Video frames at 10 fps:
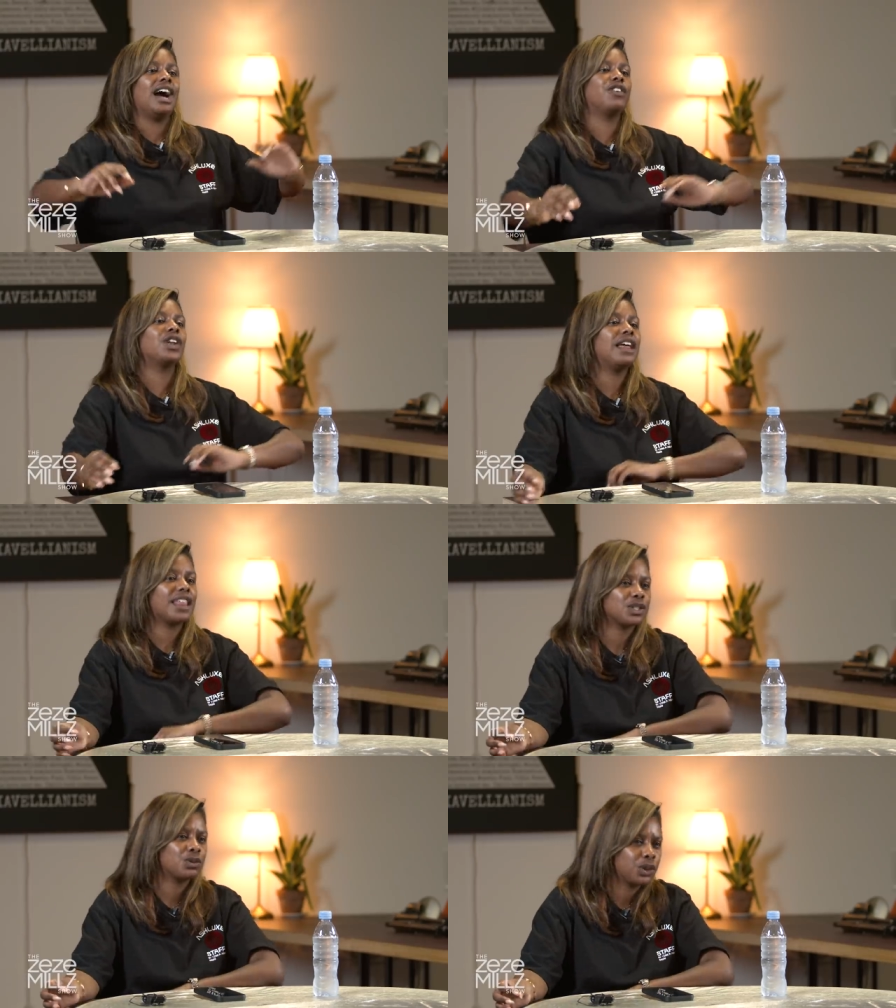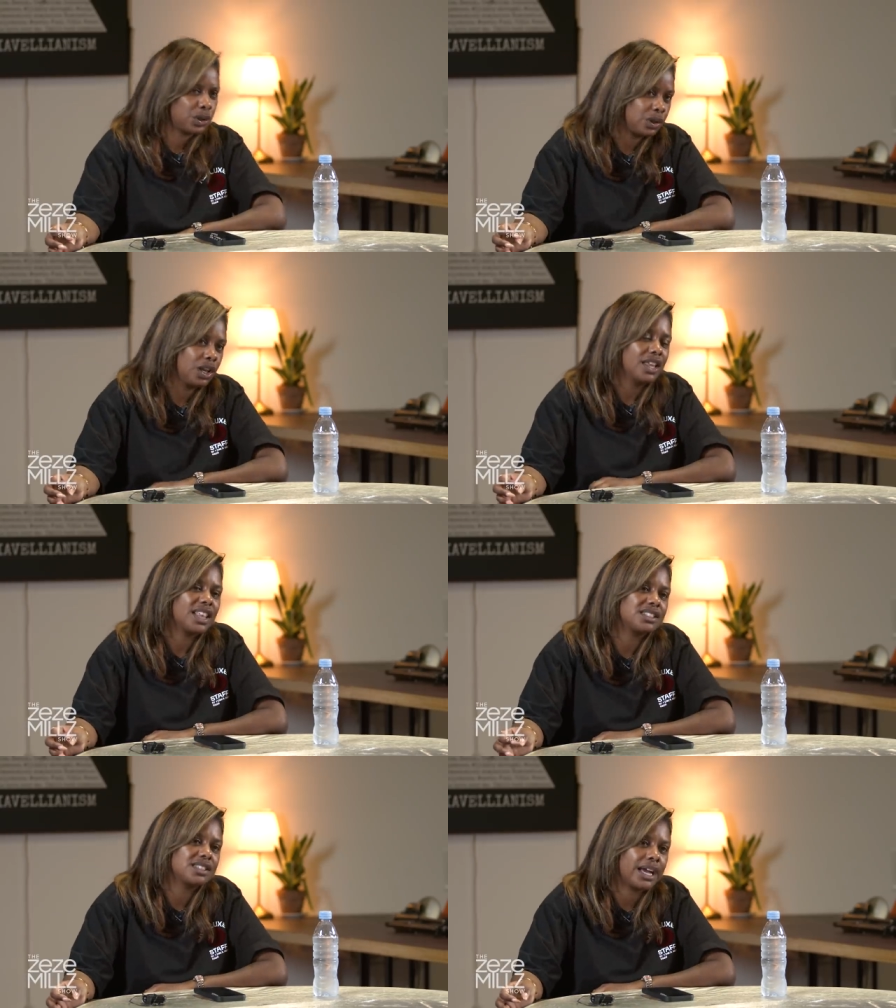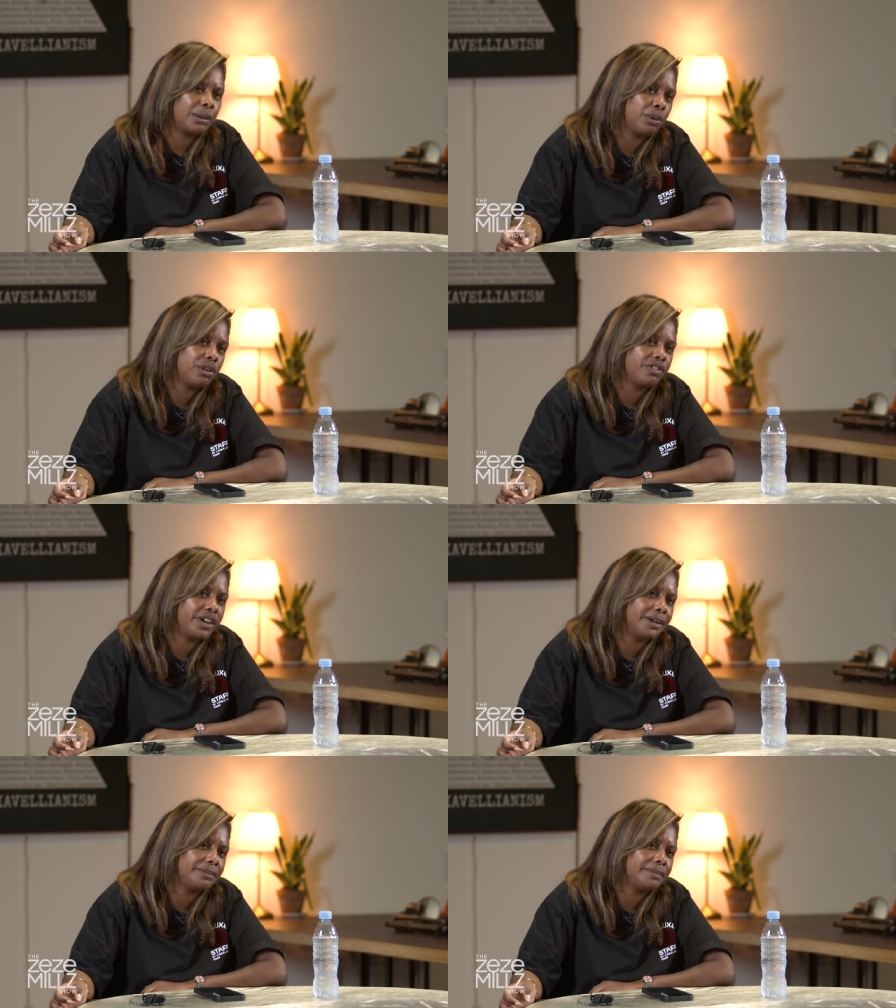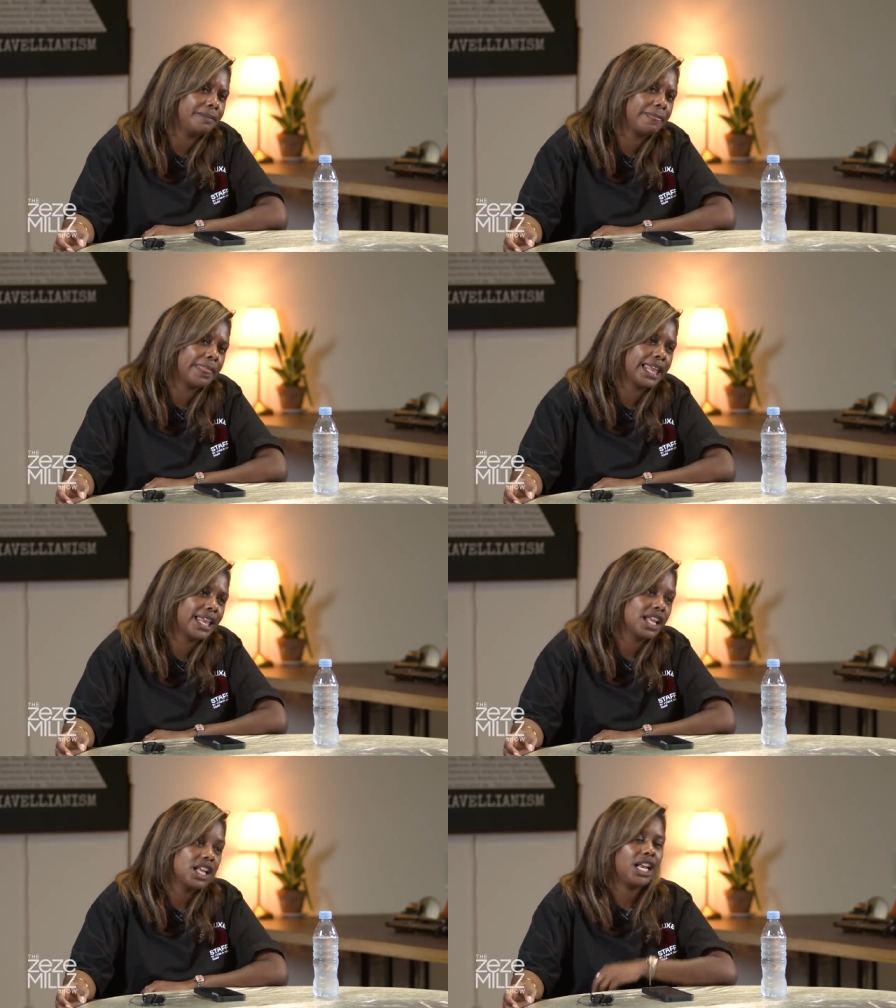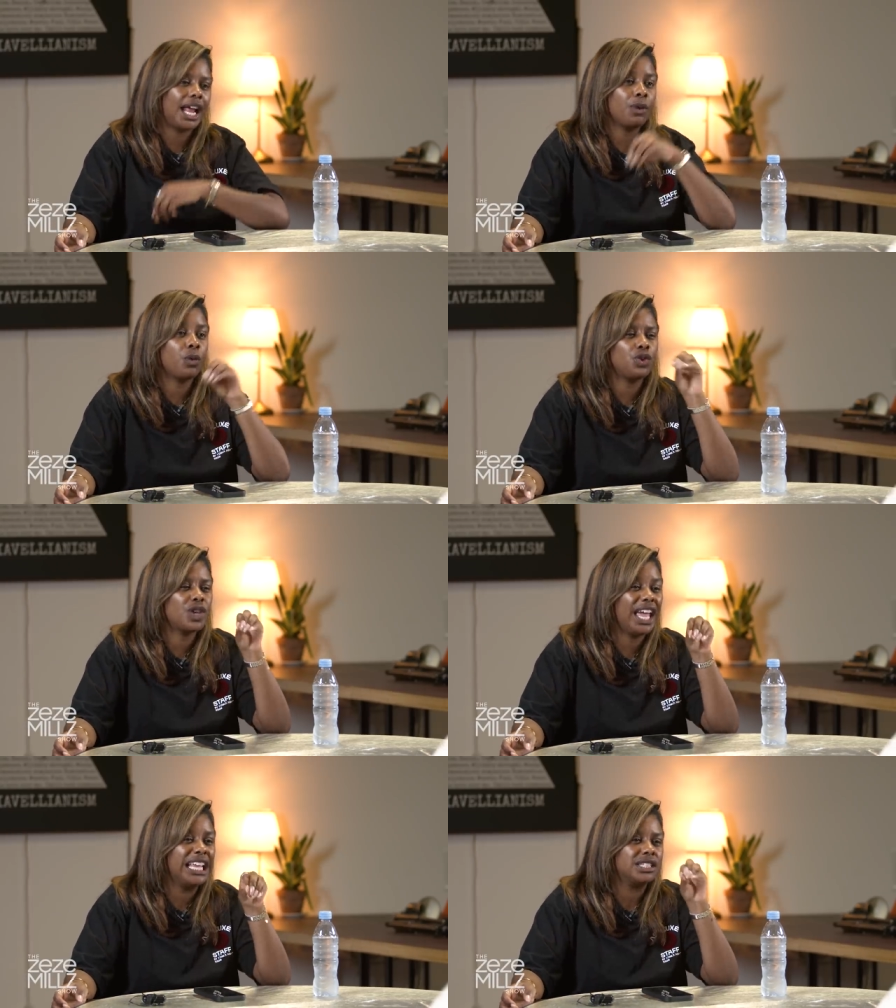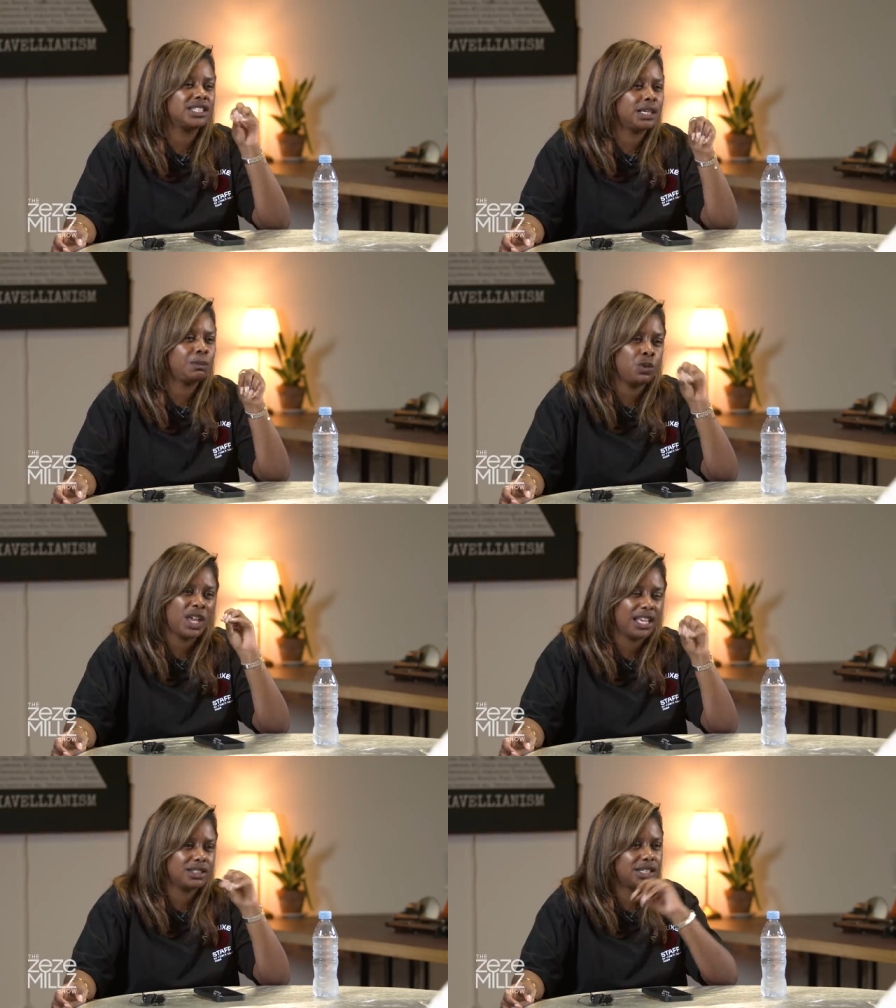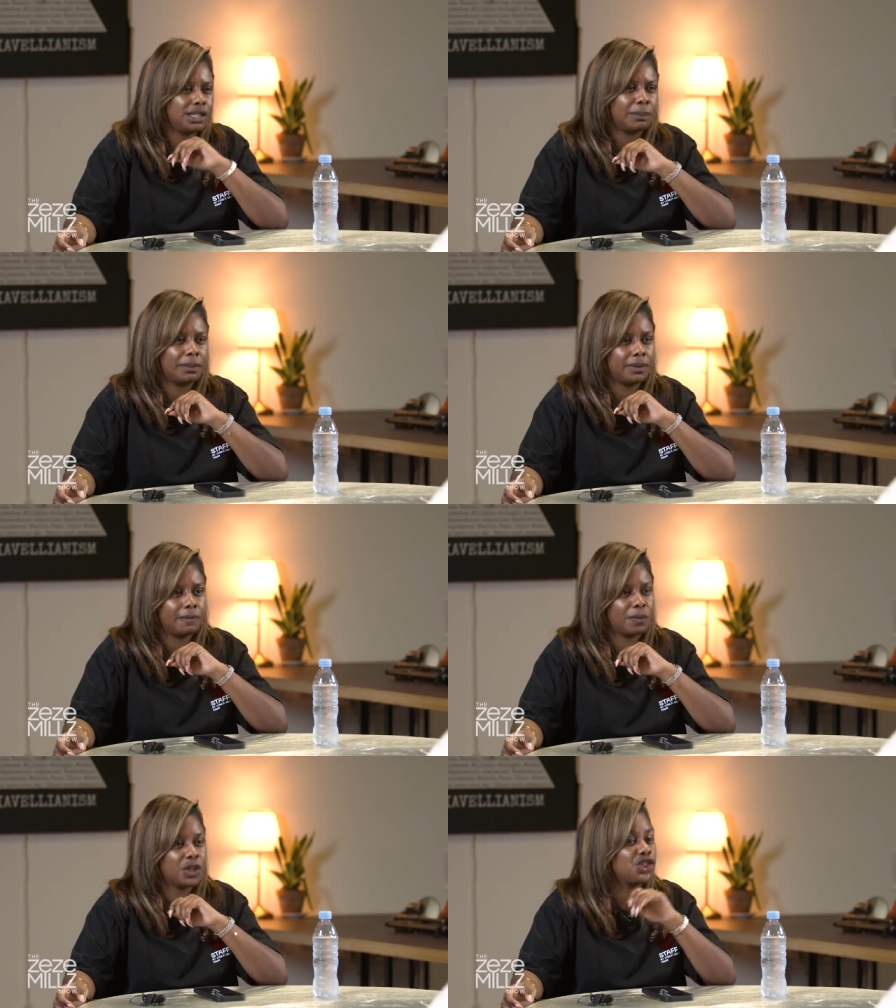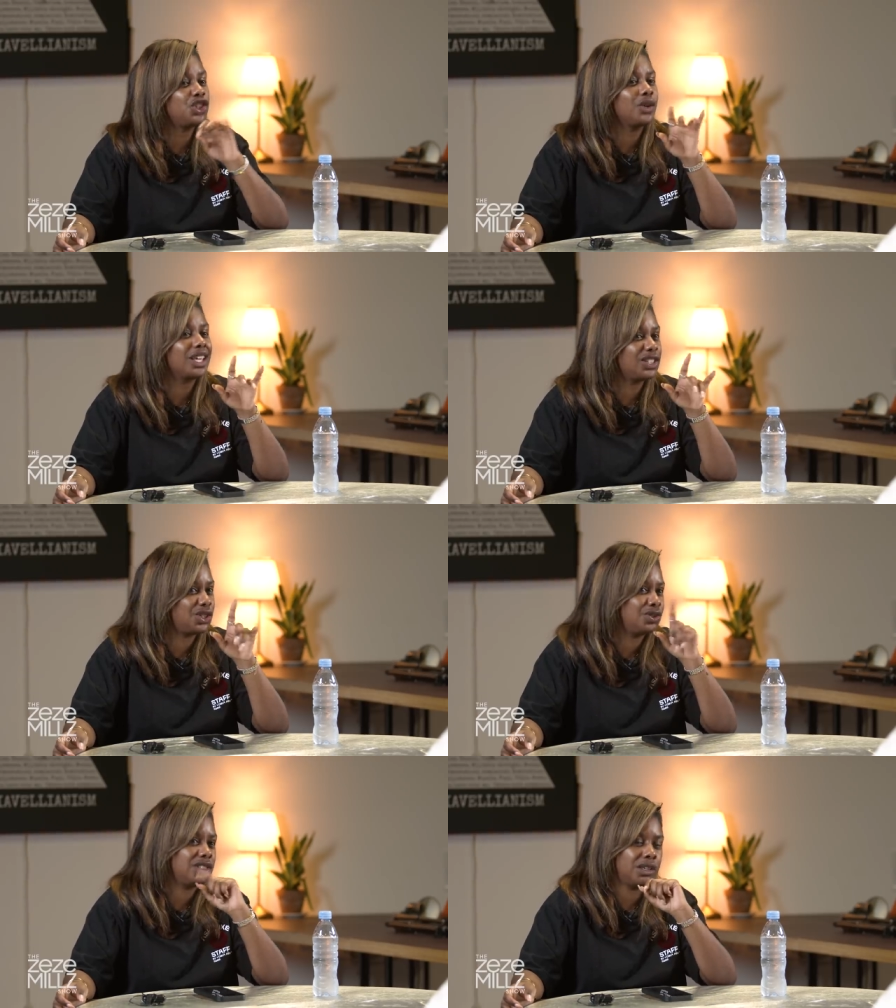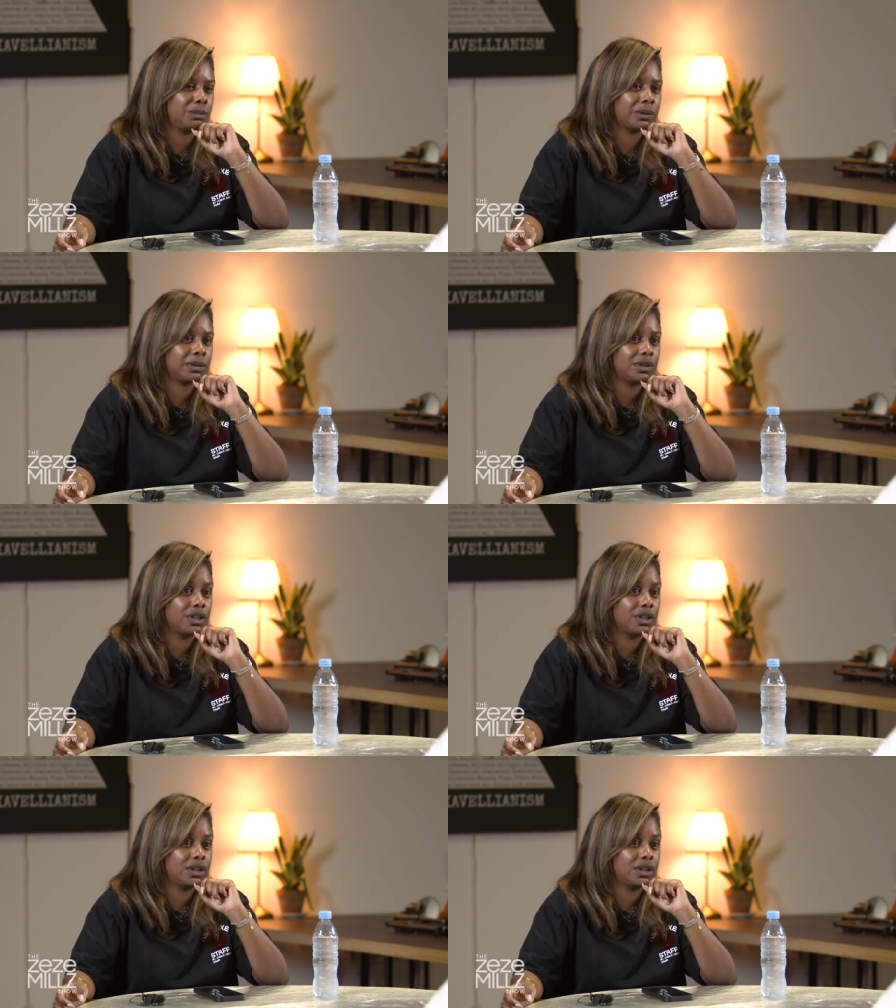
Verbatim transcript: i feel like that's what you that's the type of um like when you get in deep you get in deep oh yes so you don't get too deep